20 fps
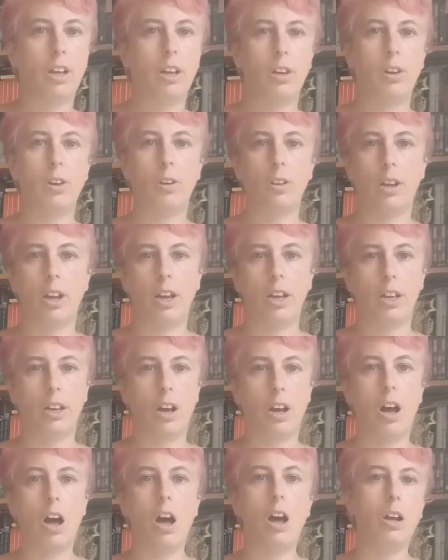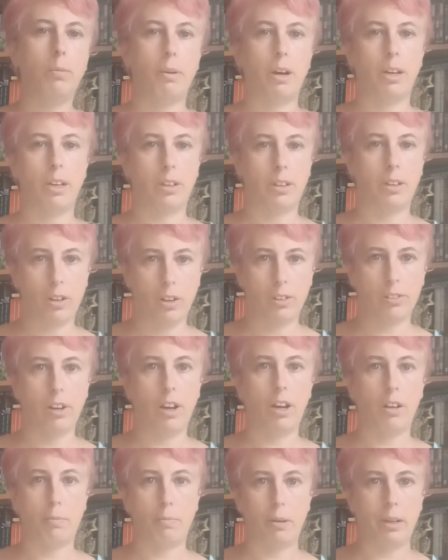You're like, oh my God,
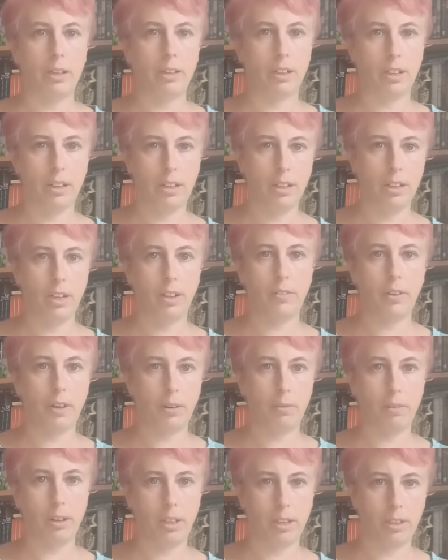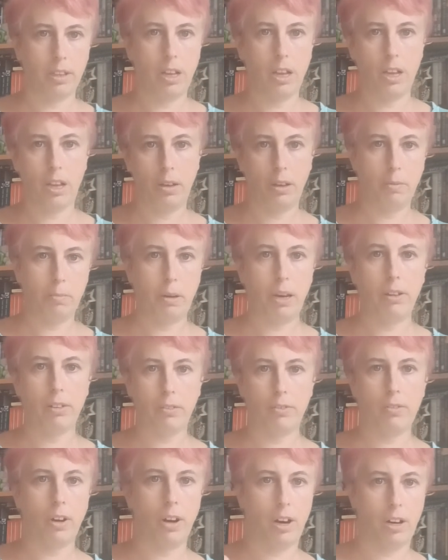I've been living with a
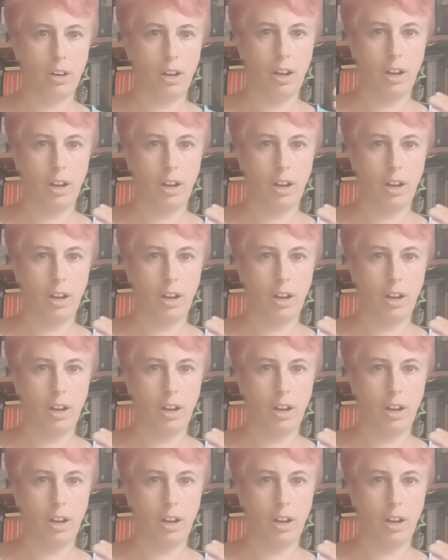paedophile.